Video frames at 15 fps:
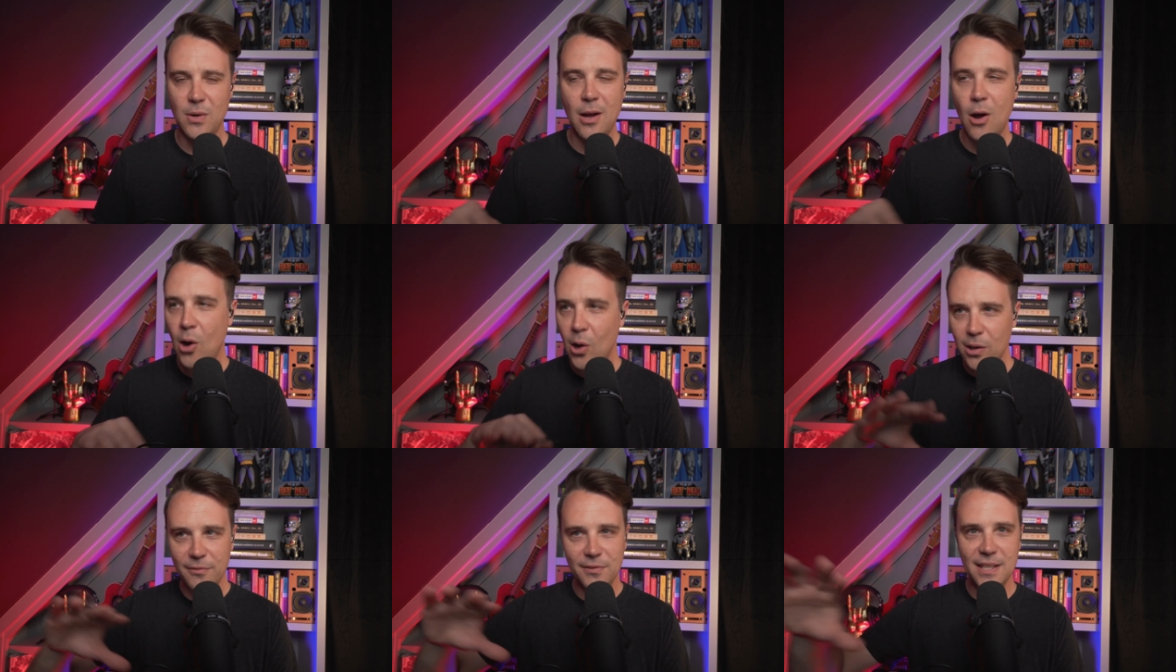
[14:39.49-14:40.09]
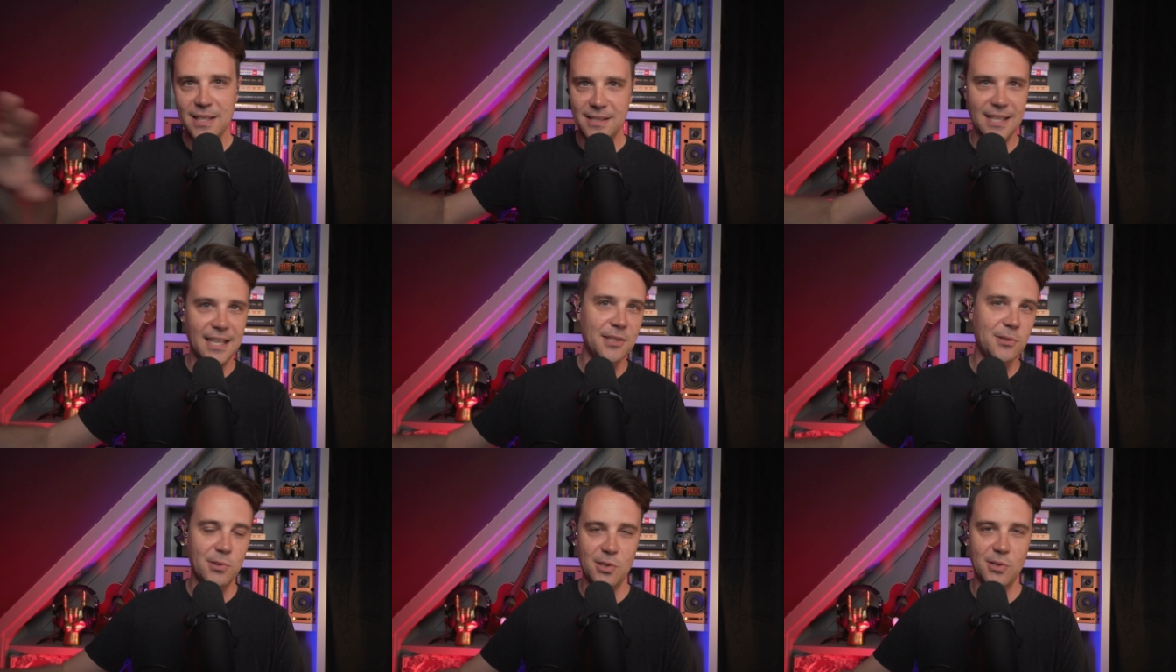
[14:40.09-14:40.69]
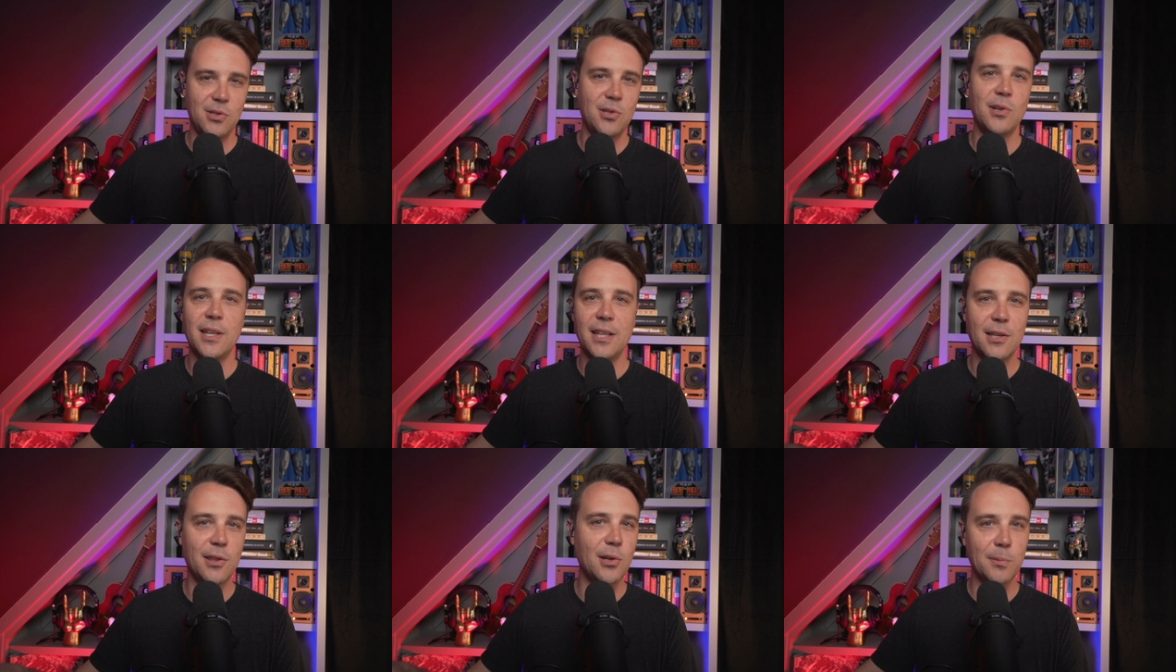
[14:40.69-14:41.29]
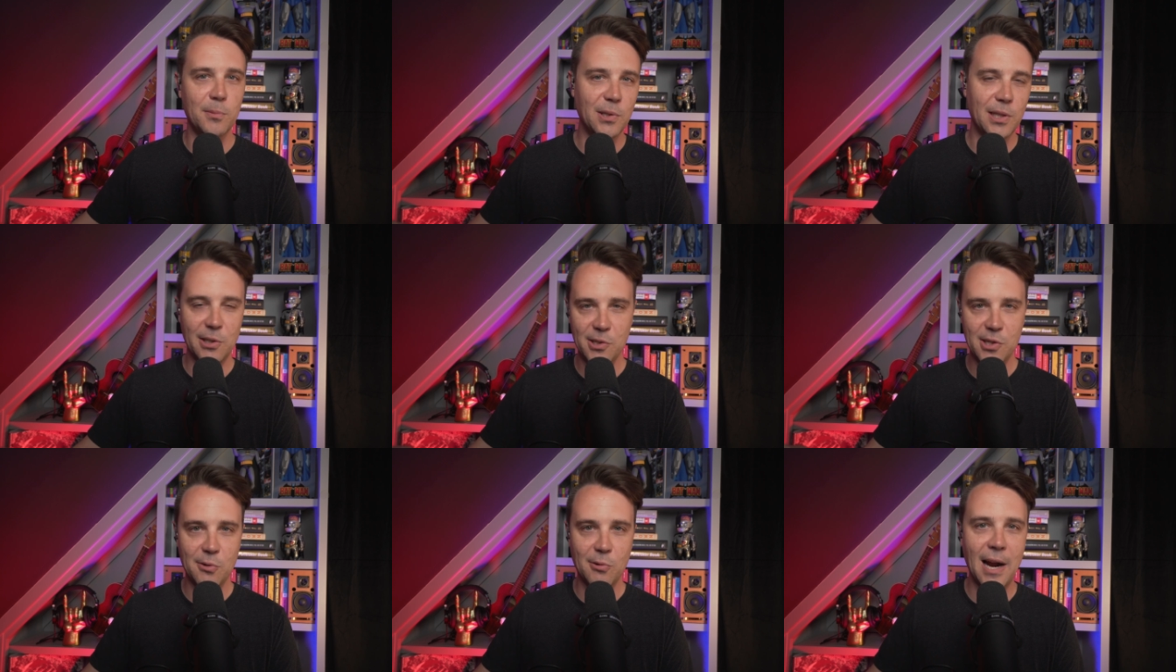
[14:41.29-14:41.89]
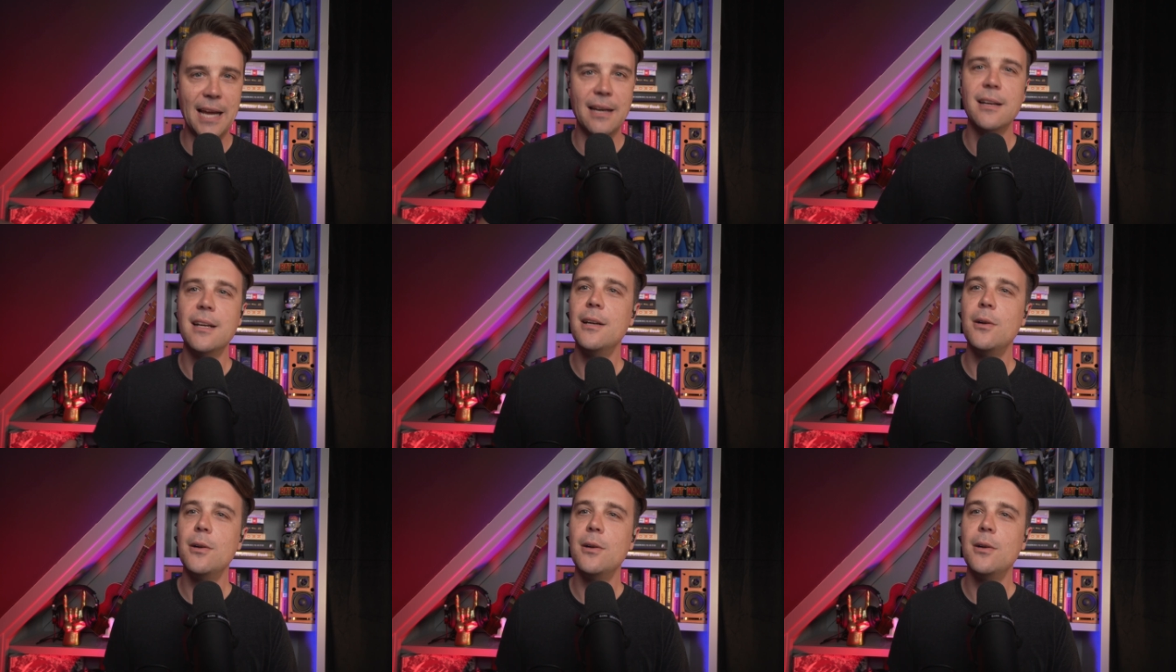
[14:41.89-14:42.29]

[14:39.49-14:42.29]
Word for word: all of these things are just turning into thermal energy, right?